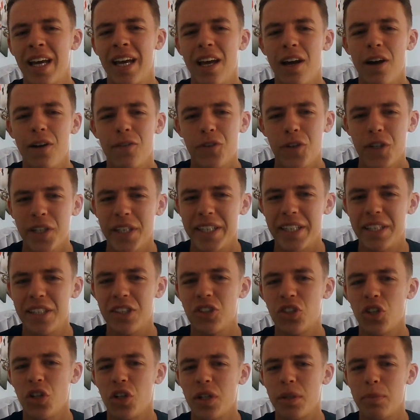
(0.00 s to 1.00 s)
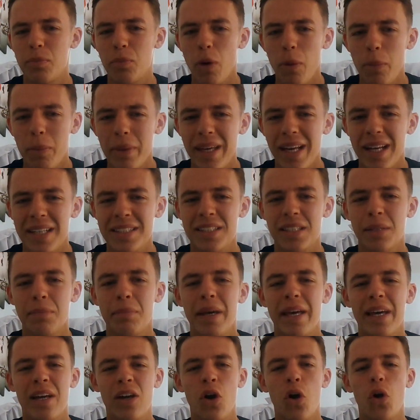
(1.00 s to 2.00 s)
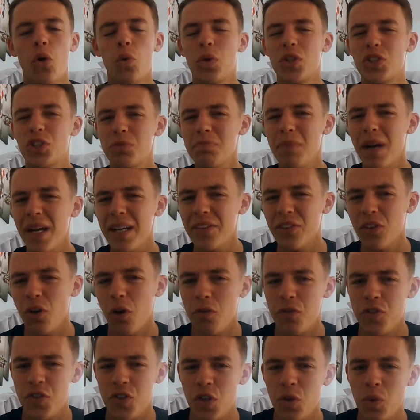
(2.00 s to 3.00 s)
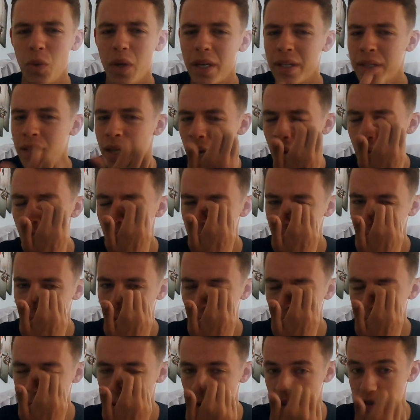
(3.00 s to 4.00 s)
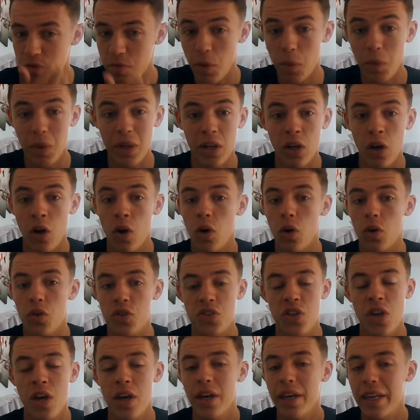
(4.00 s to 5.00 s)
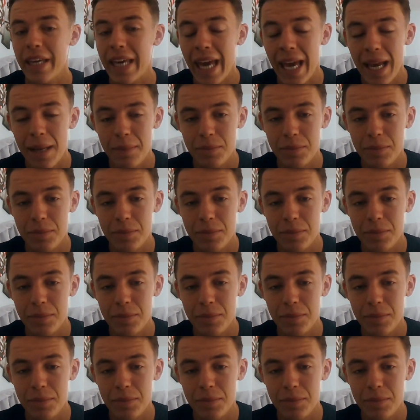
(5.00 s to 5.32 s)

Frankie Dettori probably had to make all, which might not have suited the horse, but when a horse came